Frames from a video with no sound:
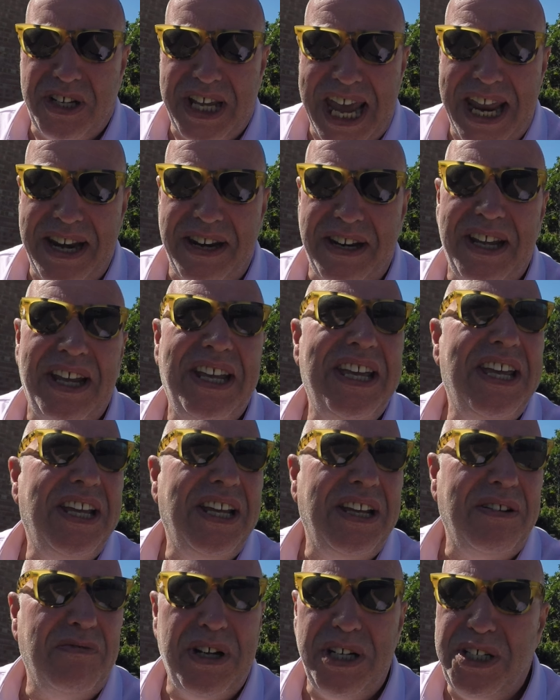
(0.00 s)
Kent
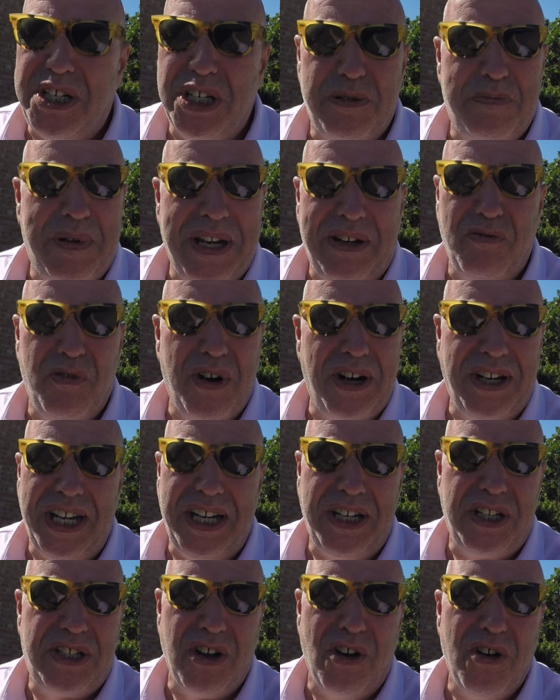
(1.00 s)
which has been
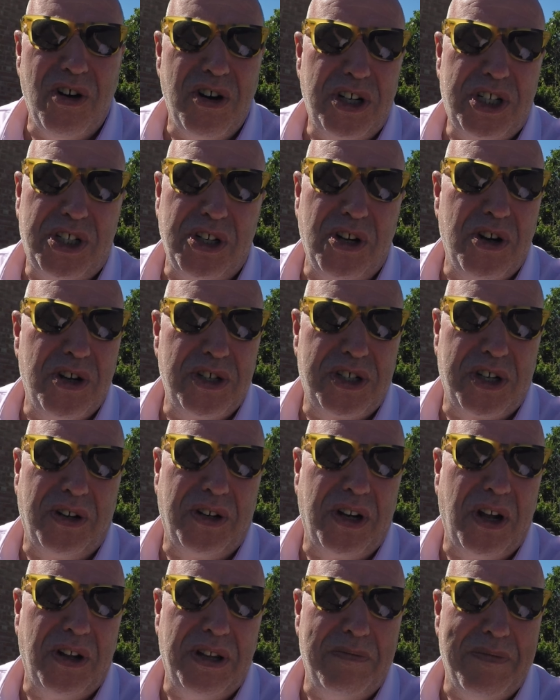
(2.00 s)
running talk shows
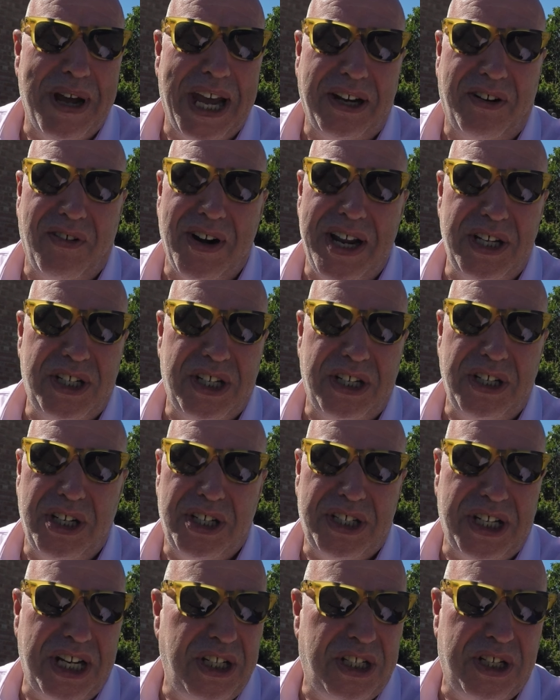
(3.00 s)
on the migration
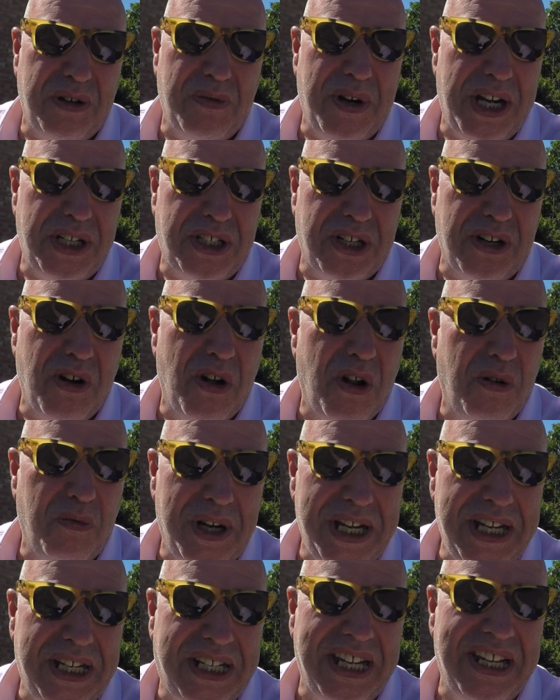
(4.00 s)
situation all
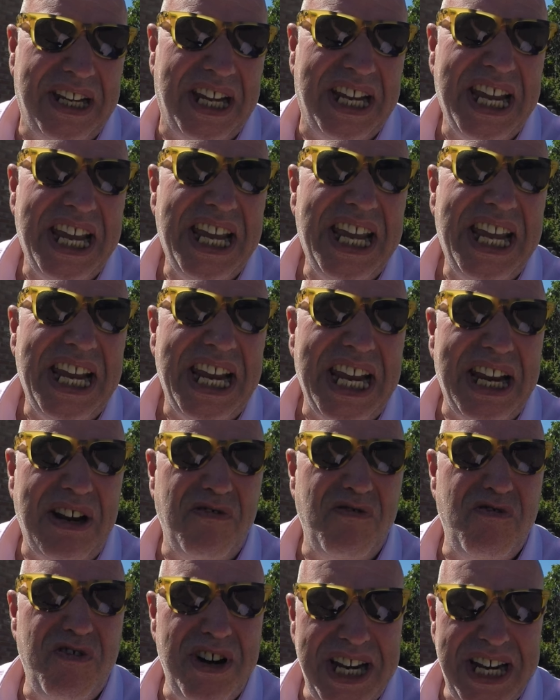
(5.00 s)
week, it
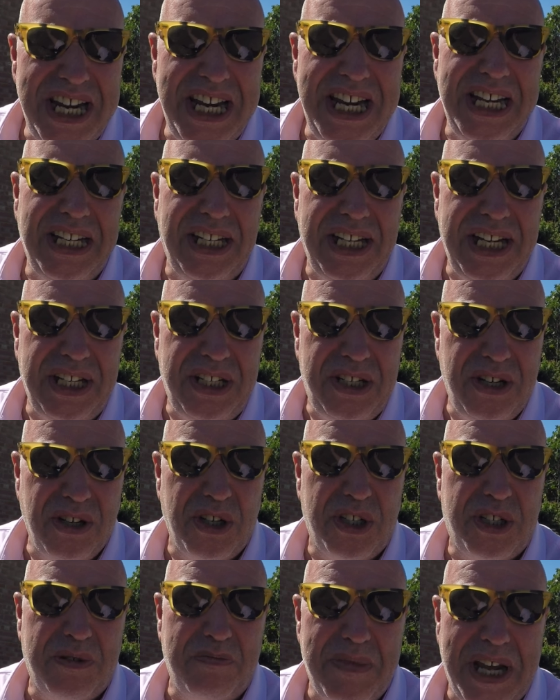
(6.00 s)
really
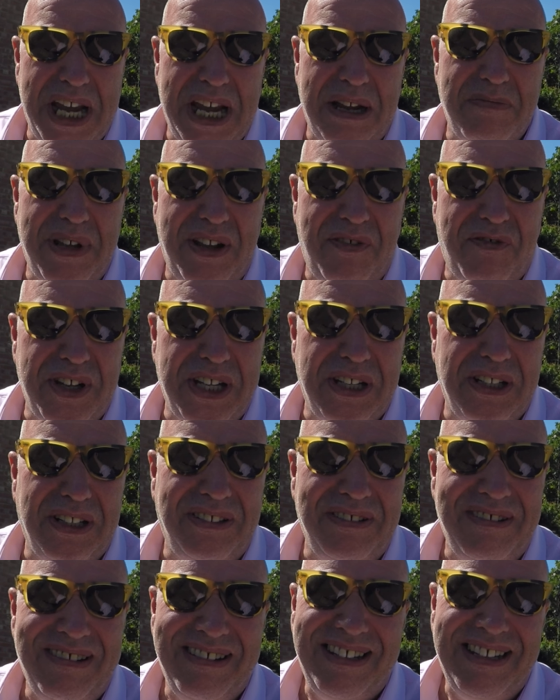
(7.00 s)
does make me
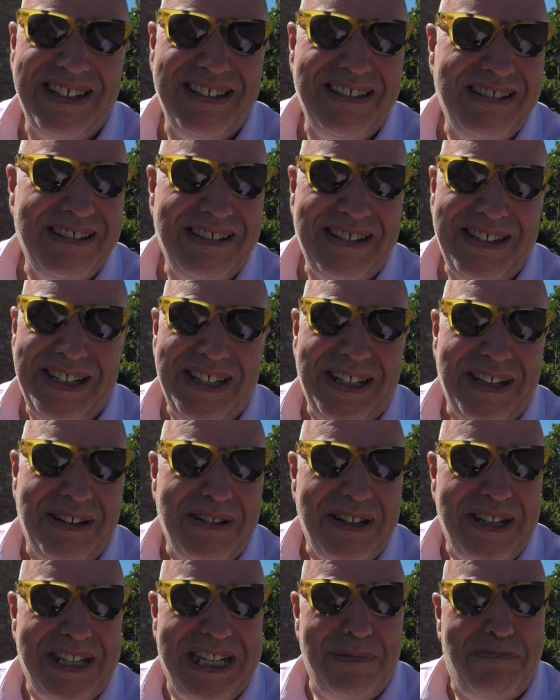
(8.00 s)
feel
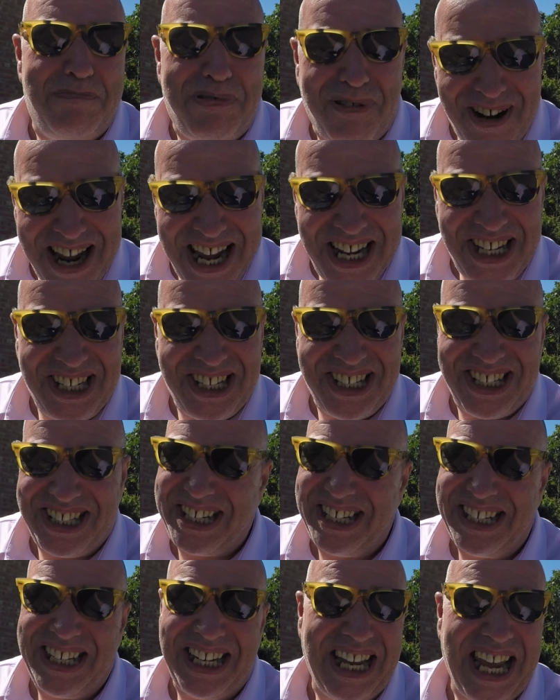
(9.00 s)

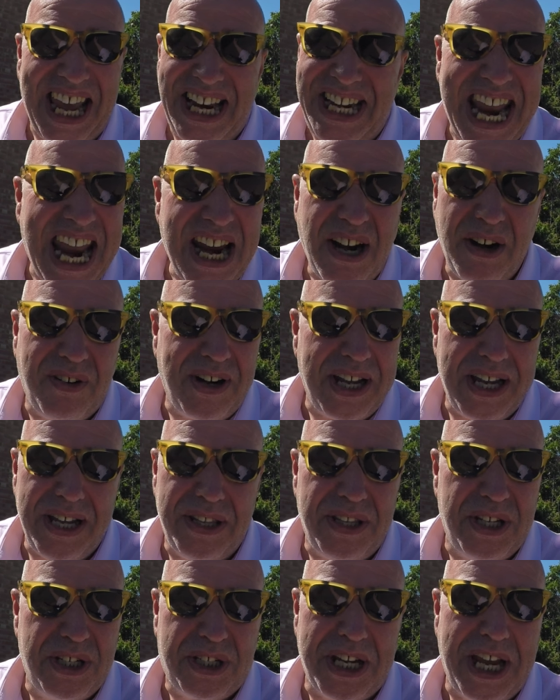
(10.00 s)
depressed and angry
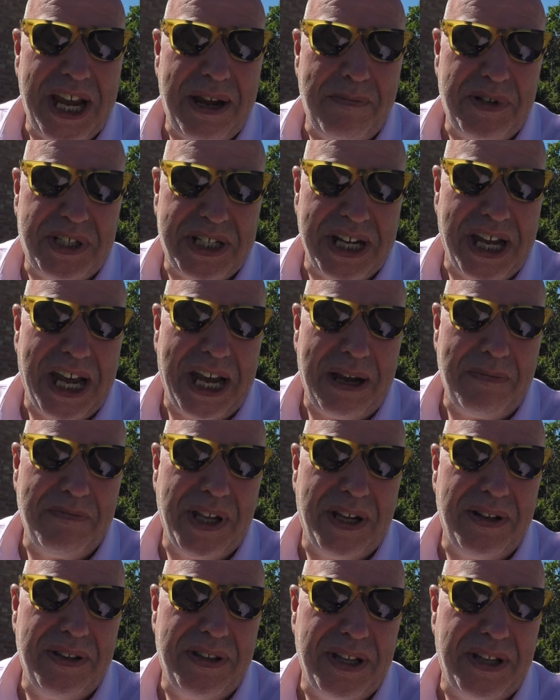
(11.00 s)
at the same time
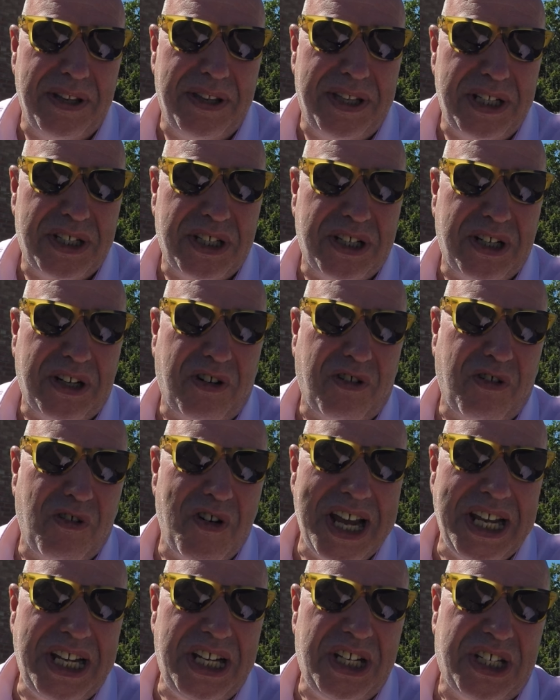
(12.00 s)
that this
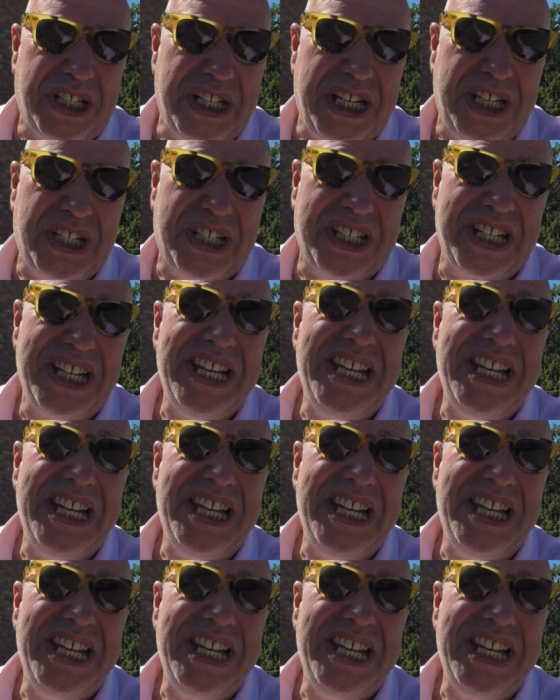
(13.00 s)
crisis